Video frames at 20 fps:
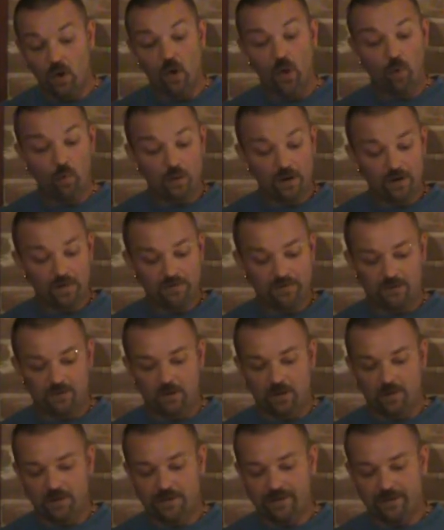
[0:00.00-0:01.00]
One of the
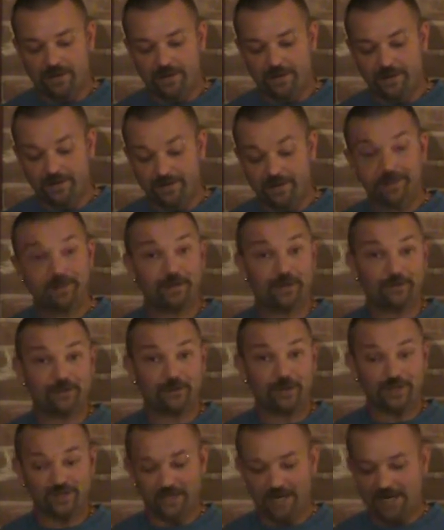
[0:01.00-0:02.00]
long stares, a
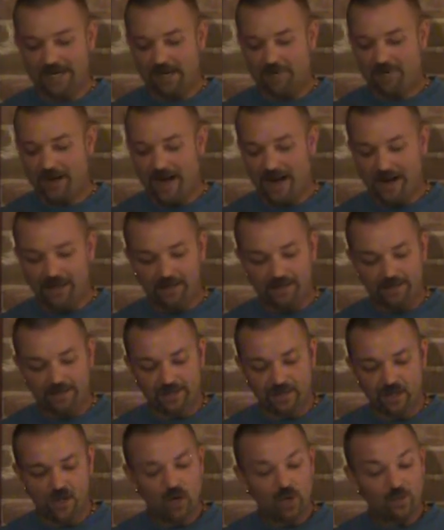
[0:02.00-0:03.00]
French guy named
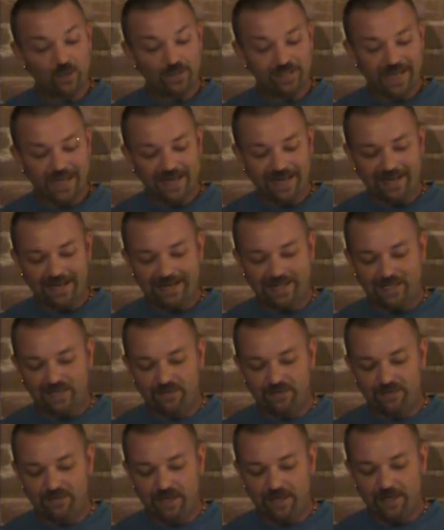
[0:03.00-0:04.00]
Alex, was getting itchy
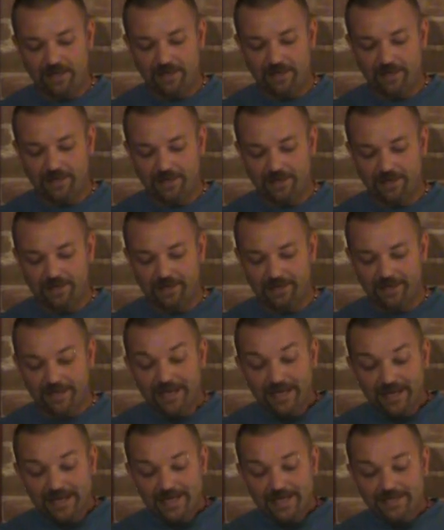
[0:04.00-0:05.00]
feet.
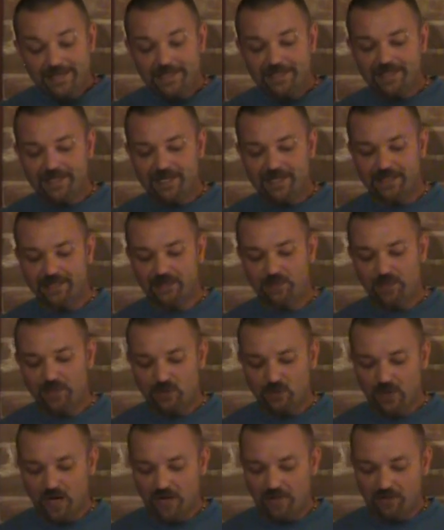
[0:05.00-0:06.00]
He suggested we
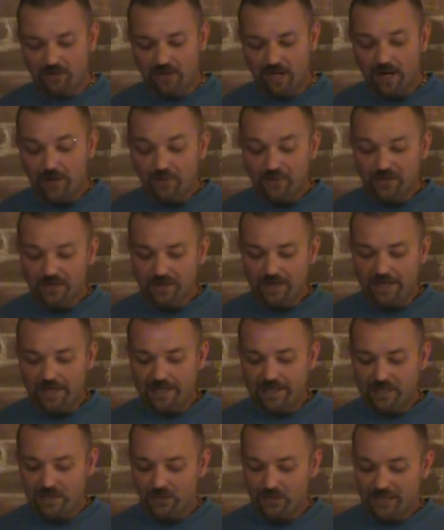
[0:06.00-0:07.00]
travel up the
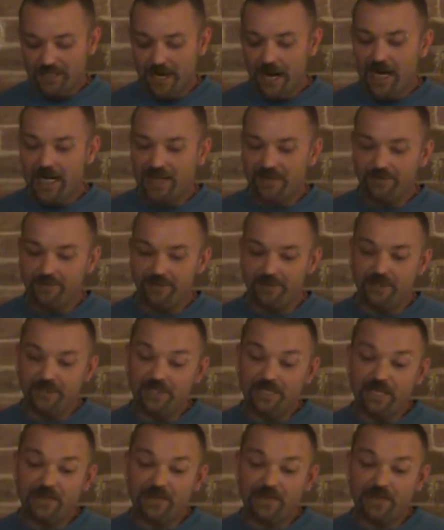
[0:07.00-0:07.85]
lake to a tiny village he